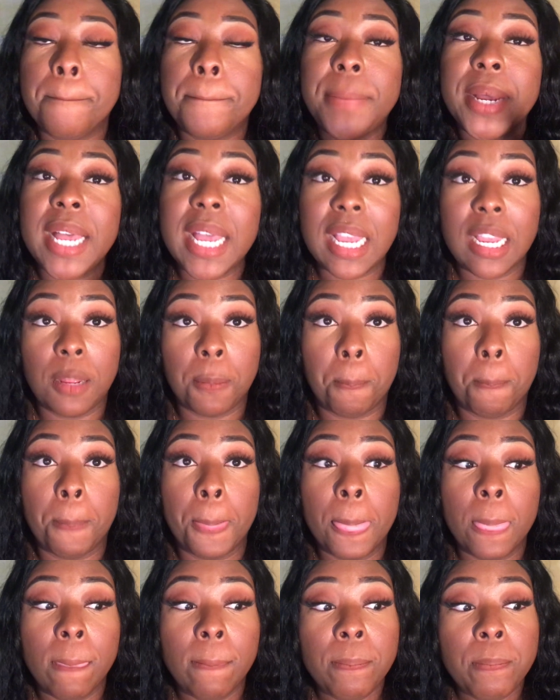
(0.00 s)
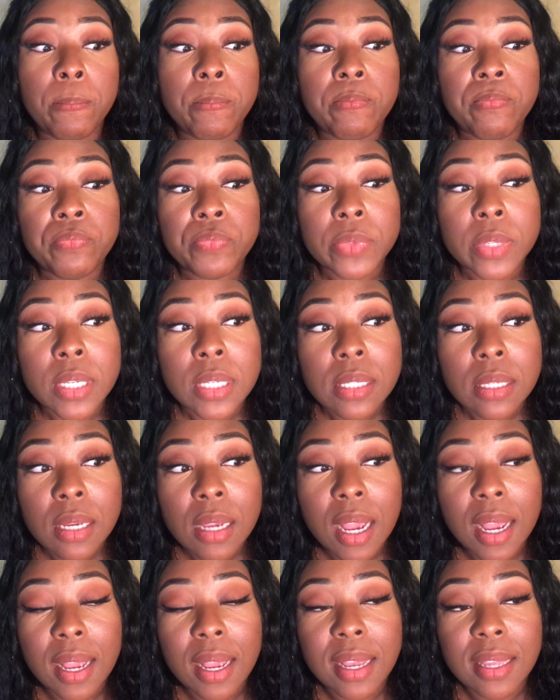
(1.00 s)
But
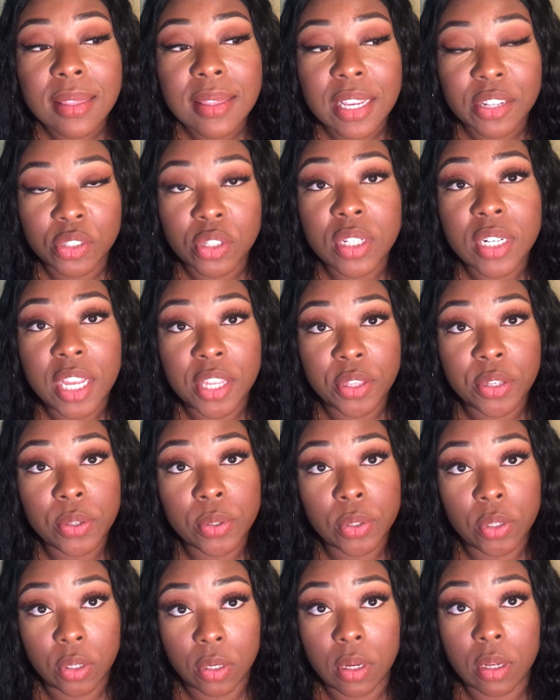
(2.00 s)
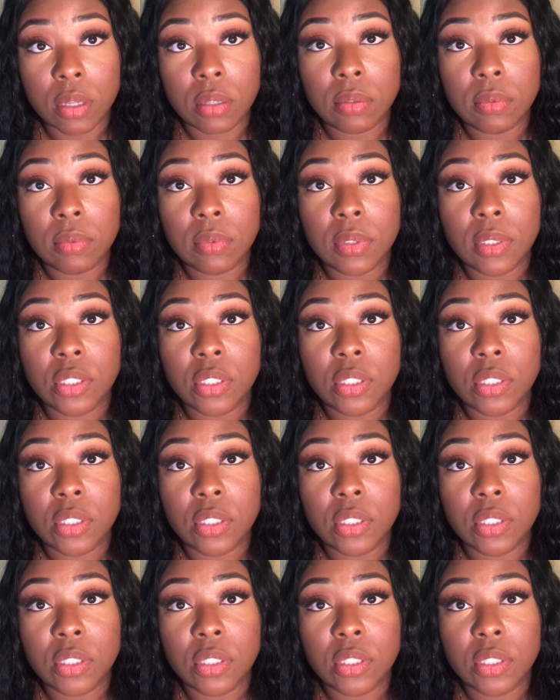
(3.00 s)
Uh, there's another girl.